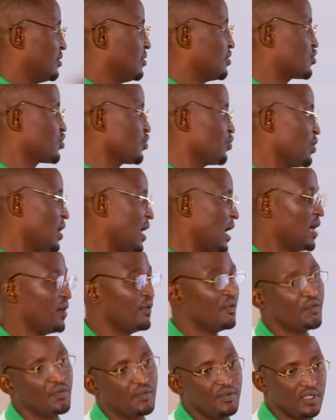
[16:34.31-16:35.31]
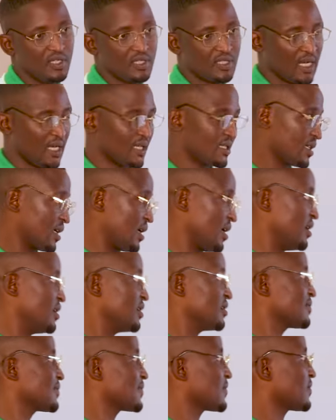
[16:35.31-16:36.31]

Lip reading: So we have it as A.